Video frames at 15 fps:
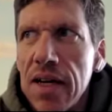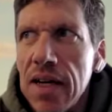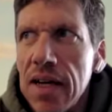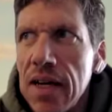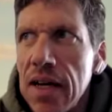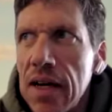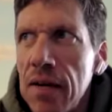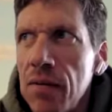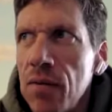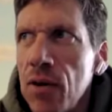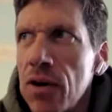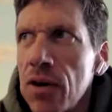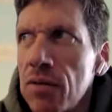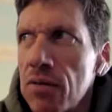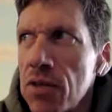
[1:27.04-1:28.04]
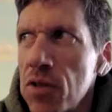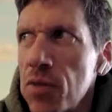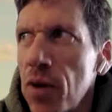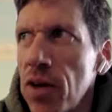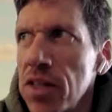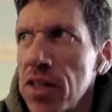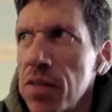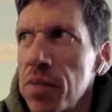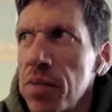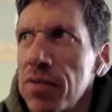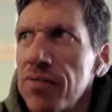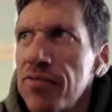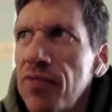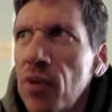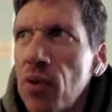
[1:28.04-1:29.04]
were responsible
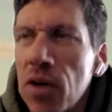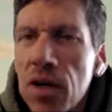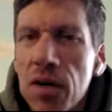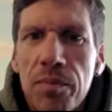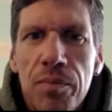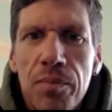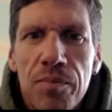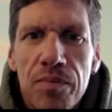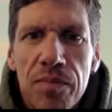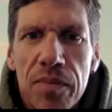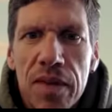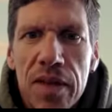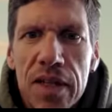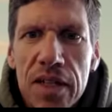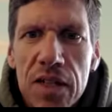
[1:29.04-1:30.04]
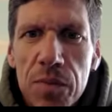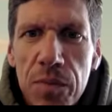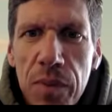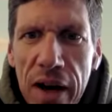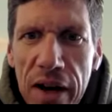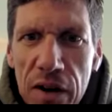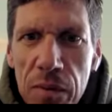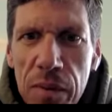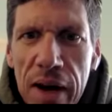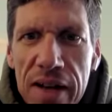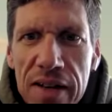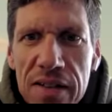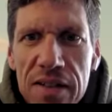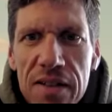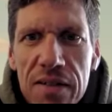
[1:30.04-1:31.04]
for these
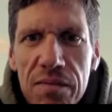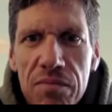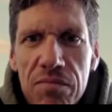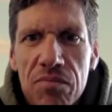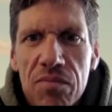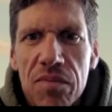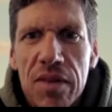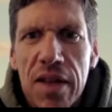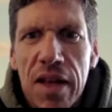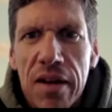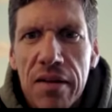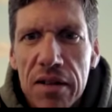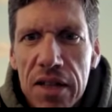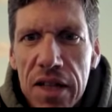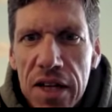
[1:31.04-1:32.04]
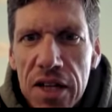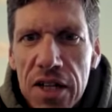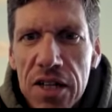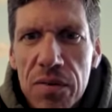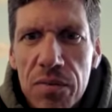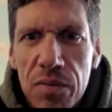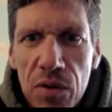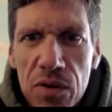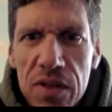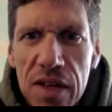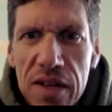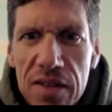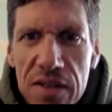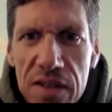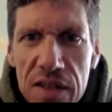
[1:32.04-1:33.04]
biomass degradation
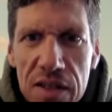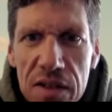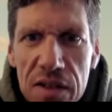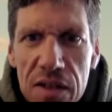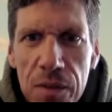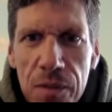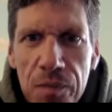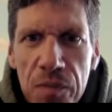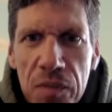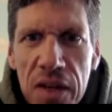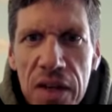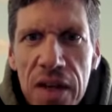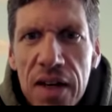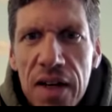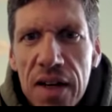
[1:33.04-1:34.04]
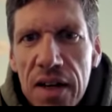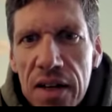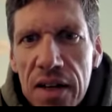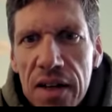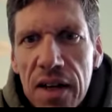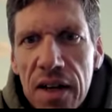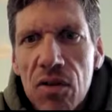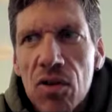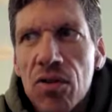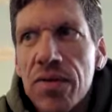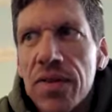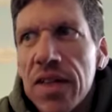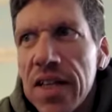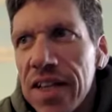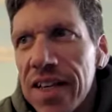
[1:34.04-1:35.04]
processes. Now, over
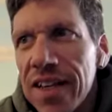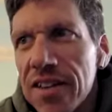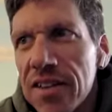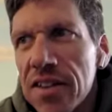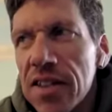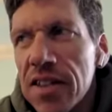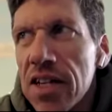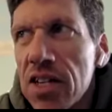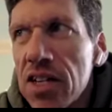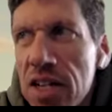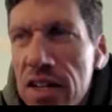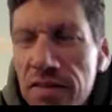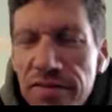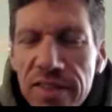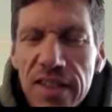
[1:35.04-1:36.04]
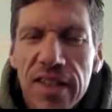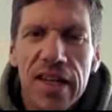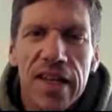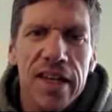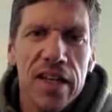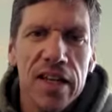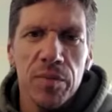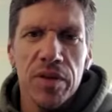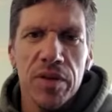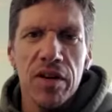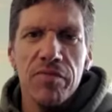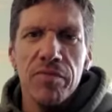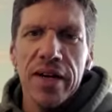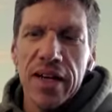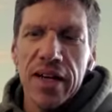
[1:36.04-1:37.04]
the years, I shifted a little bit of
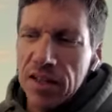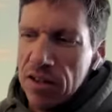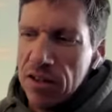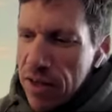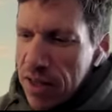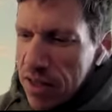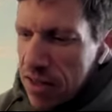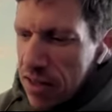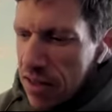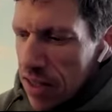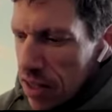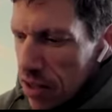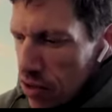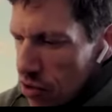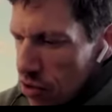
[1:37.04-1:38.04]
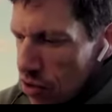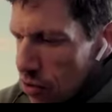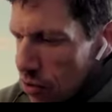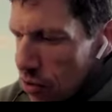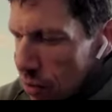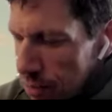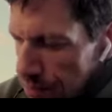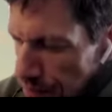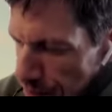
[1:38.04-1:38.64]
my interest into